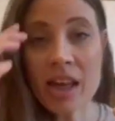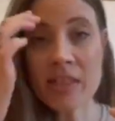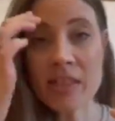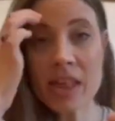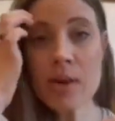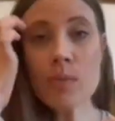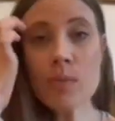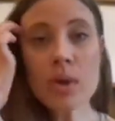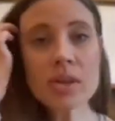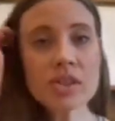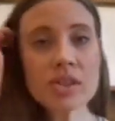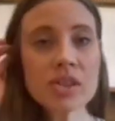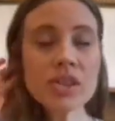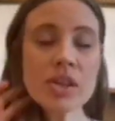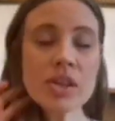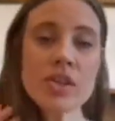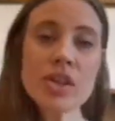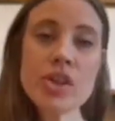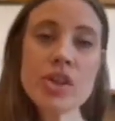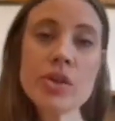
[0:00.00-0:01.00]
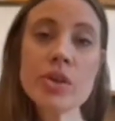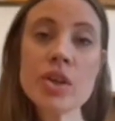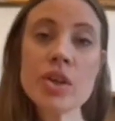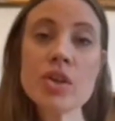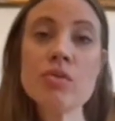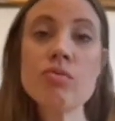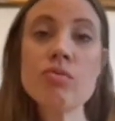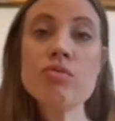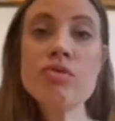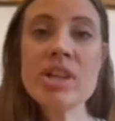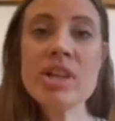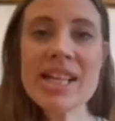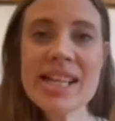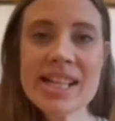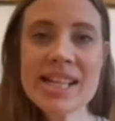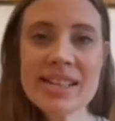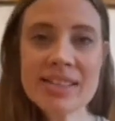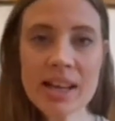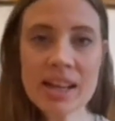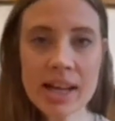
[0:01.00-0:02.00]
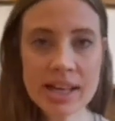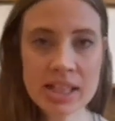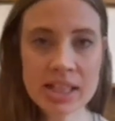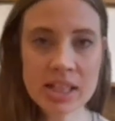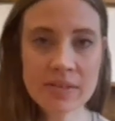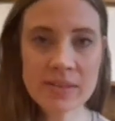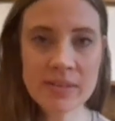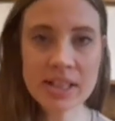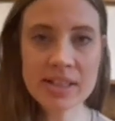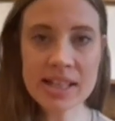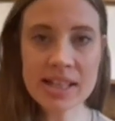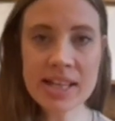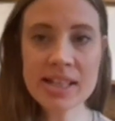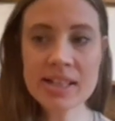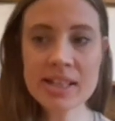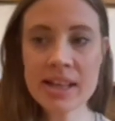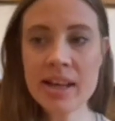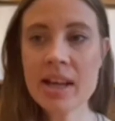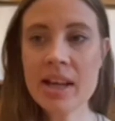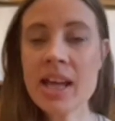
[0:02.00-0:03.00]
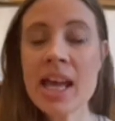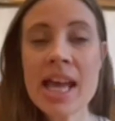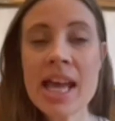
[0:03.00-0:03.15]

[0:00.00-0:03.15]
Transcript: They want to know that you can read scientific data.